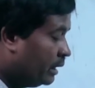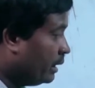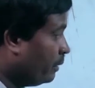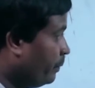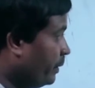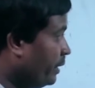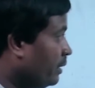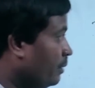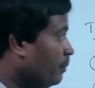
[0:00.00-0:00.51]

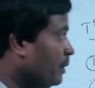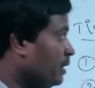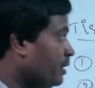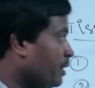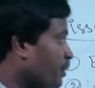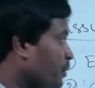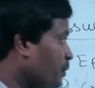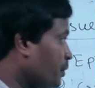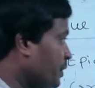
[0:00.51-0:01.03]
Epidermal
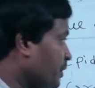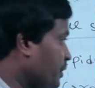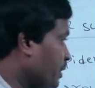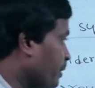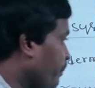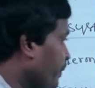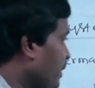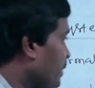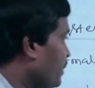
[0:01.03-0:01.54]
tissue
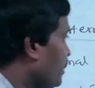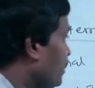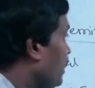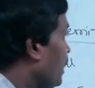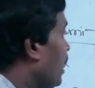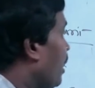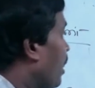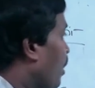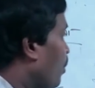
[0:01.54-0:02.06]
system means
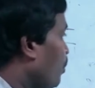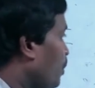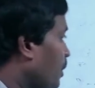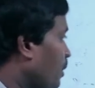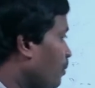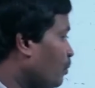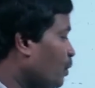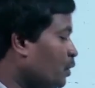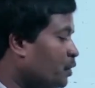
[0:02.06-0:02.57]

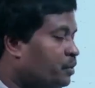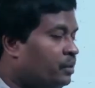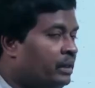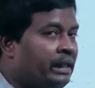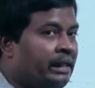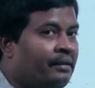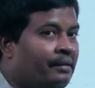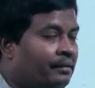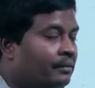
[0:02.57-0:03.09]
outermost
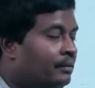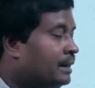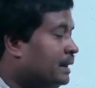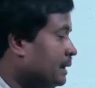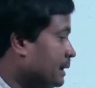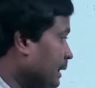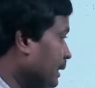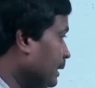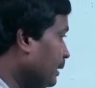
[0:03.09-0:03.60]
layer,
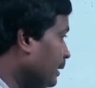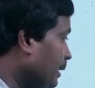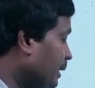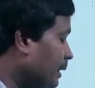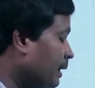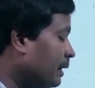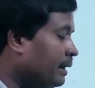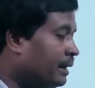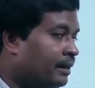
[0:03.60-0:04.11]
single
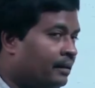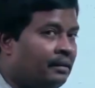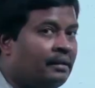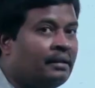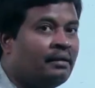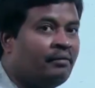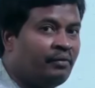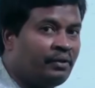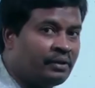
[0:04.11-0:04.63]
layer
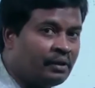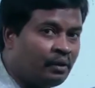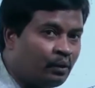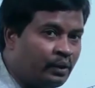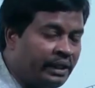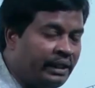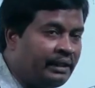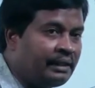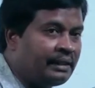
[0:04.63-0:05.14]
without
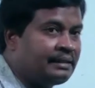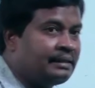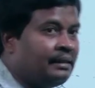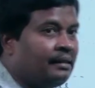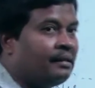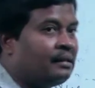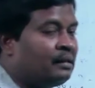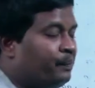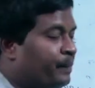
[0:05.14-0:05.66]

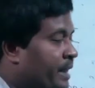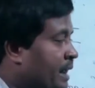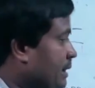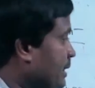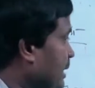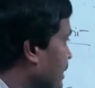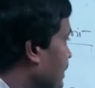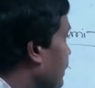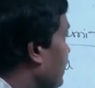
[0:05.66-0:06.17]
intercellular
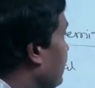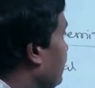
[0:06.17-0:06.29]
spaces.